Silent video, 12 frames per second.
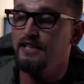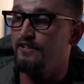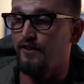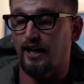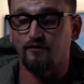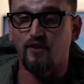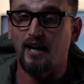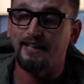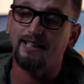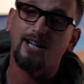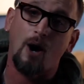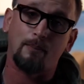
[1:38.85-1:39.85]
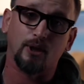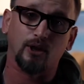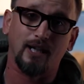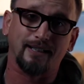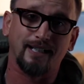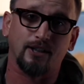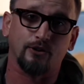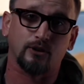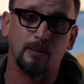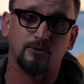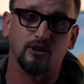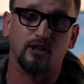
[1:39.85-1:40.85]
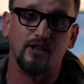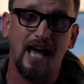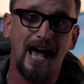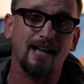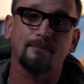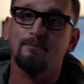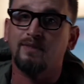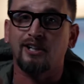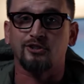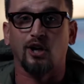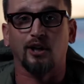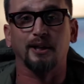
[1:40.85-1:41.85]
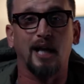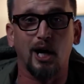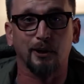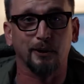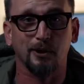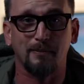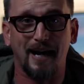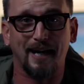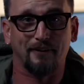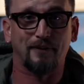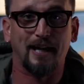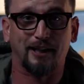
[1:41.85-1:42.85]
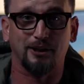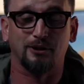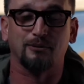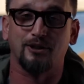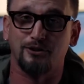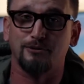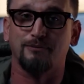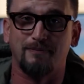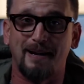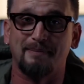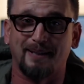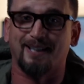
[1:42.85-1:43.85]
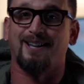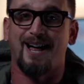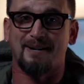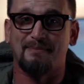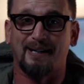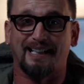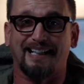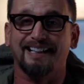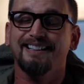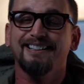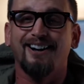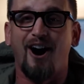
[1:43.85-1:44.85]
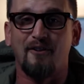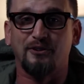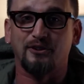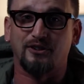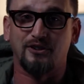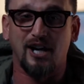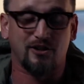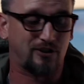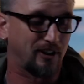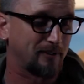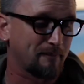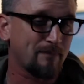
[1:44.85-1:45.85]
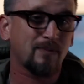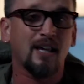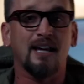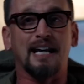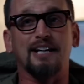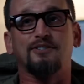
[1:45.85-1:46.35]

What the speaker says: If I can find it, I'll put a link down in the description to that. Sean Cannell, you're the man. Thank you, because you've made me a lot of money off your suggestion. He